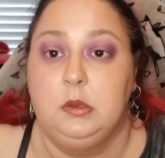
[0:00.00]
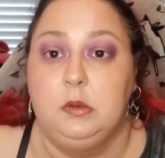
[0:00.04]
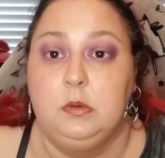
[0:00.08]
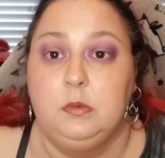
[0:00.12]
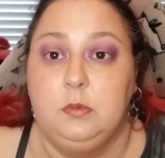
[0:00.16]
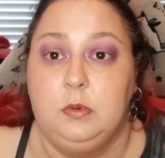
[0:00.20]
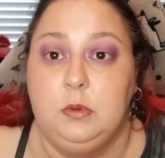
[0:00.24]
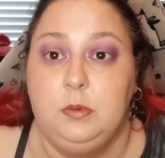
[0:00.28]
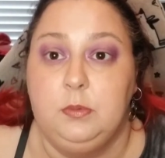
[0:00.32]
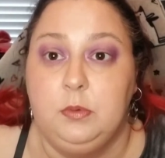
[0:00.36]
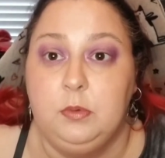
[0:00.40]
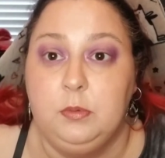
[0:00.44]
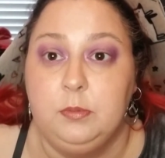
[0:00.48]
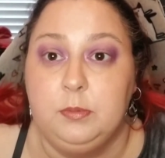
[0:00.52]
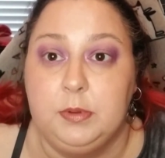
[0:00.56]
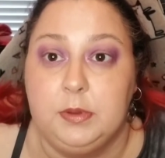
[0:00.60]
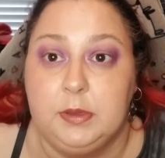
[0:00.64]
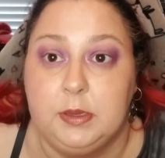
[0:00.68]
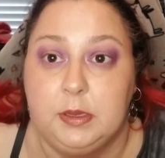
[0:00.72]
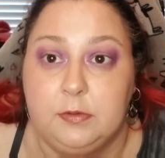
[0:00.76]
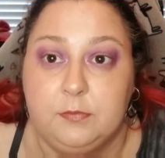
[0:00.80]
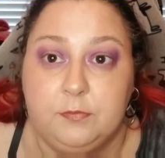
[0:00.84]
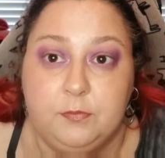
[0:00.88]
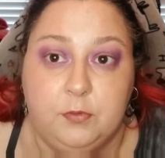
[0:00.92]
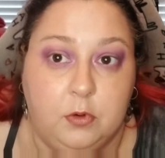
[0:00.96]
we won't be
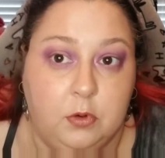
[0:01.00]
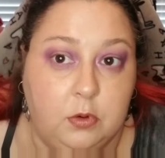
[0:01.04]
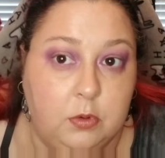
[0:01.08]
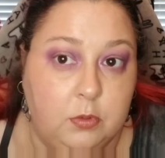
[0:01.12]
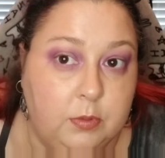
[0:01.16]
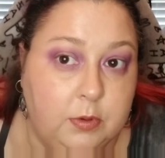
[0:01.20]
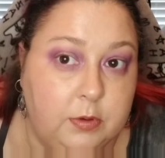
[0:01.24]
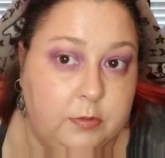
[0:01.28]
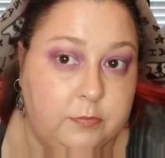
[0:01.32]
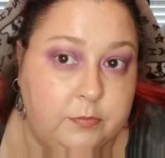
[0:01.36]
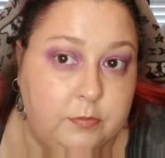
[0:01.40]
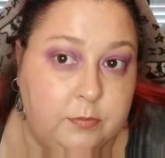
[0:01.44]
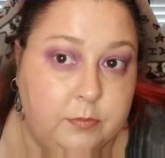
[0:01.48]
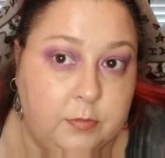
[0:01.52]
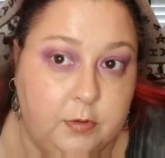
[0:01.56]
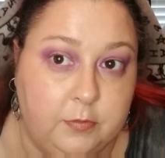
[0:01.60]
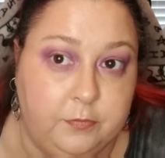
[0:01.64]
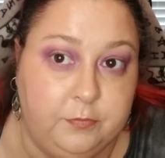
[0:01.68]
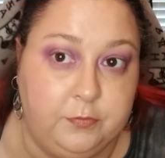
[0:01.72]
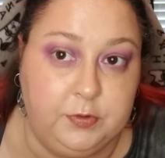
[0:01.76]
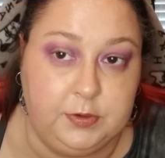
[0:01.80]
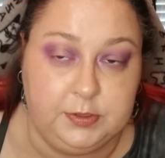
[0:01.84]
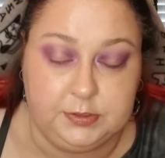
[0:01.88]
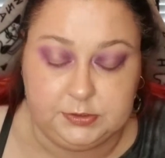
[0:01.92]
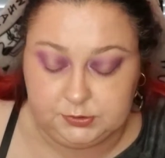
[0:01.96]
that far away from our
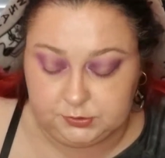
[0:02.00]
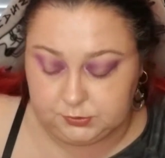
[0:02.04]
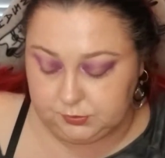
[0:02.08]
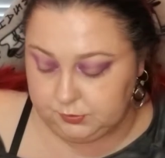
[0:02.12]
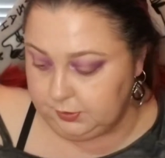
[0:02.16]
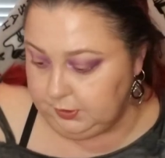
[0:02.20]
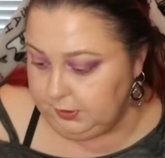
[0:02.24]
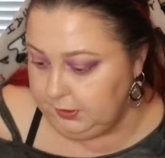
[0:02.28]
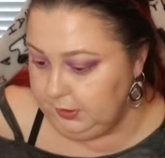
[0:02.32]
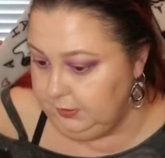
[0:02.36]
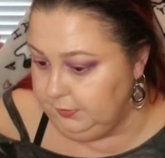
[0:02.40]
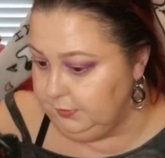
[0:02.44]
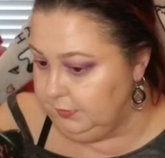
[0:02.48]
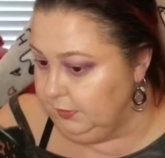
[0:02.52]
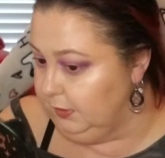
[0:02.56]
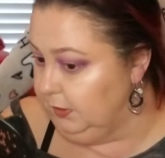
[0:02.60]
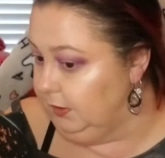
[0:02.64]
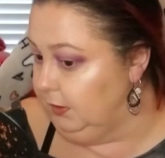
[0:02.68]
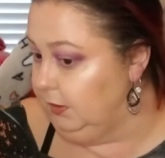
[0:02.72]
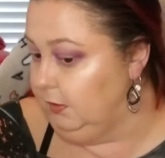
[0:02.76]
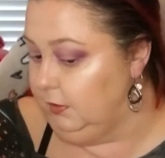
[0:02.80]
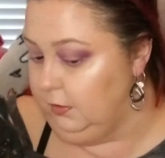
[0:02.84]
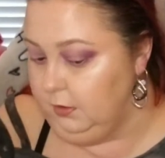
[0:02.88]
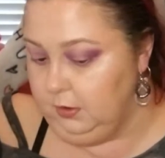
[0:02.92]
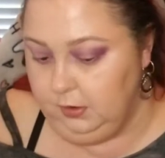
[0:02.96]
friends or
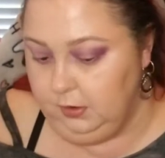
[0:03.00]
anything.